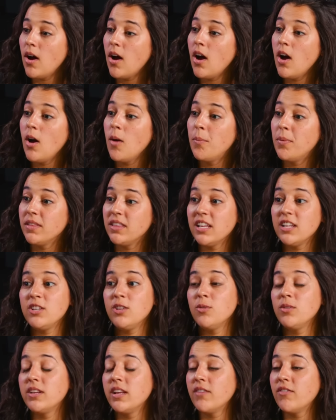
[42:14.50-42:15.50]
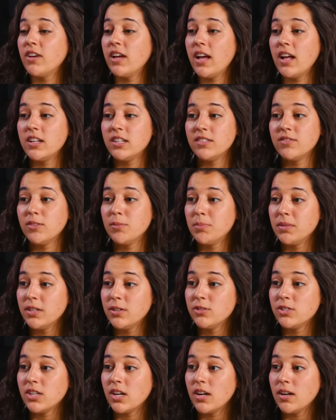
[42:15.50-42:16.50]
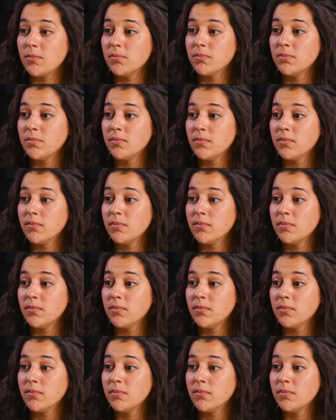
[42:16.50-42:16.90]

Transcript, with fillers: Oh, but then you would give a hell of a blowjob.